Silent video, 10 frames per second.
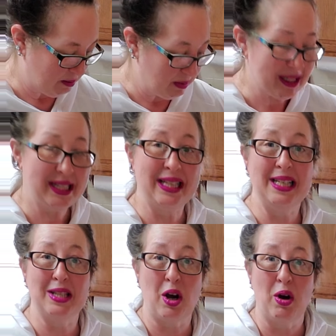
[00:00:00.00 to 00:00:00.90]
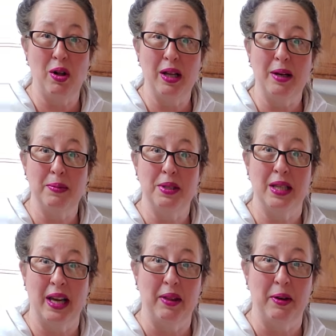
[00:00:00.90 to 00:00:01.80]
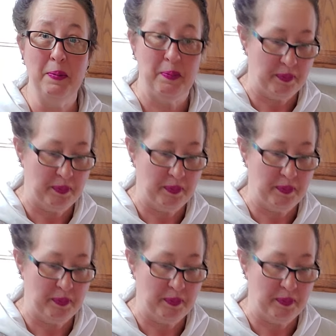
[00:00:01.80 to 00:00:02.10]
mix these all up together.